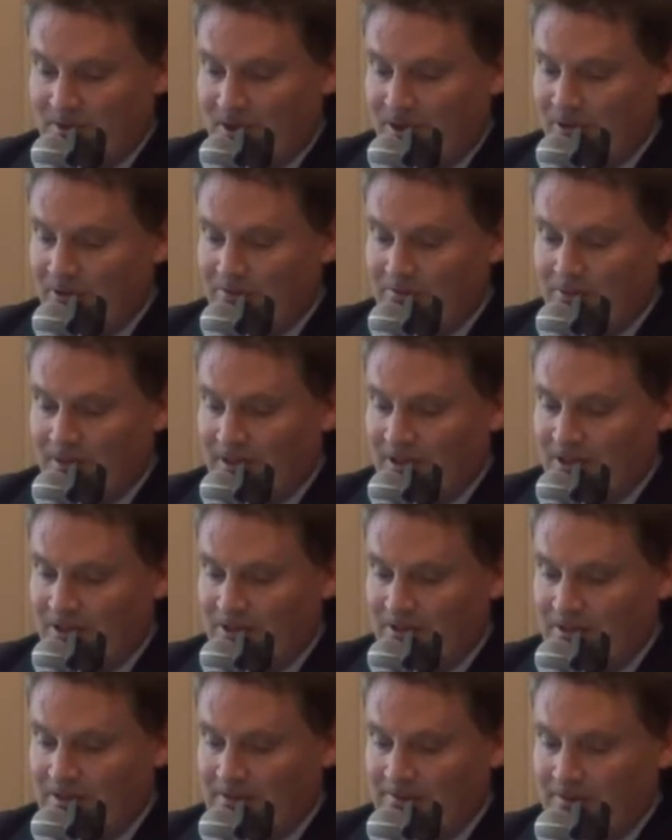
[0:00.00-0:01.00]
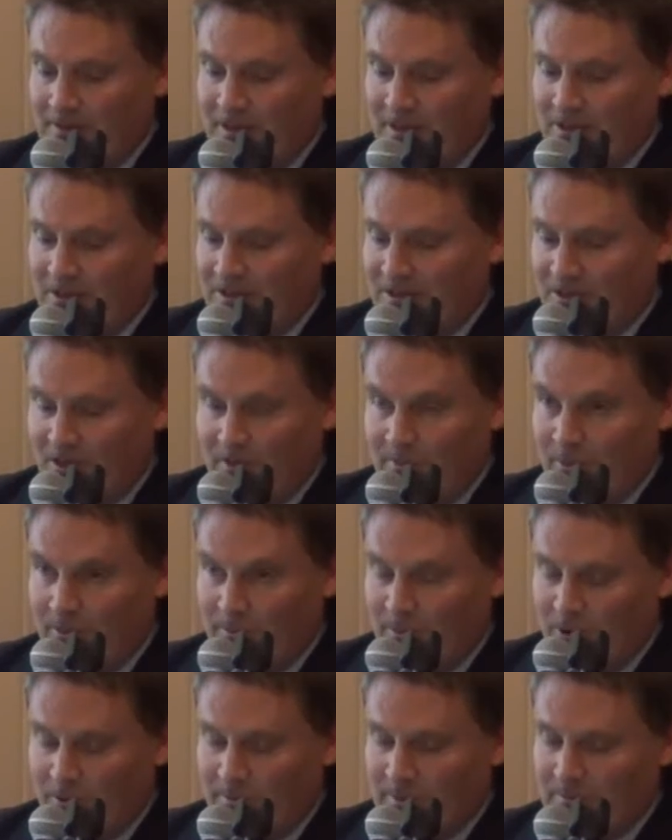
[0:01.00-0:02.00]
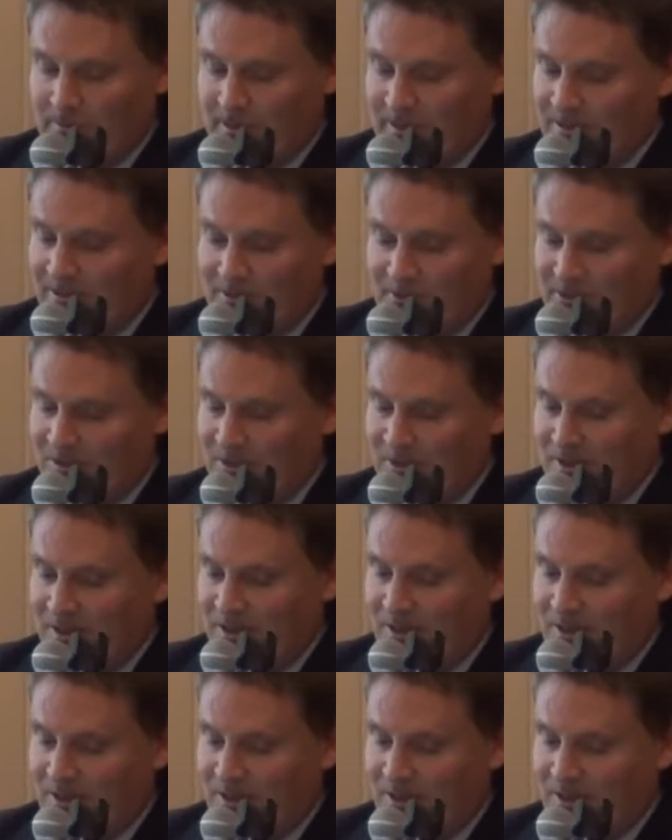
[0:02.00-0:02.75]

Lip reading: No inflation or deflation, no more boom and bust,